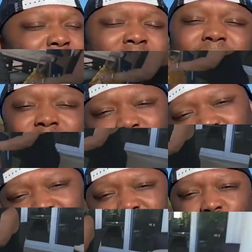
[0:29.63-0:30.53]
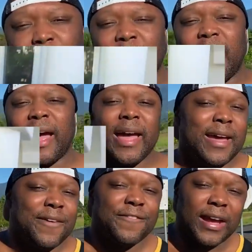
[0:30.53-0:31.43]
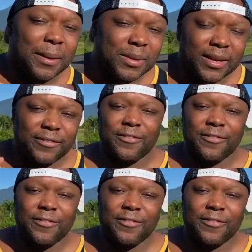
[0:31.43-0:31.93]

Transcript: and experience with my family of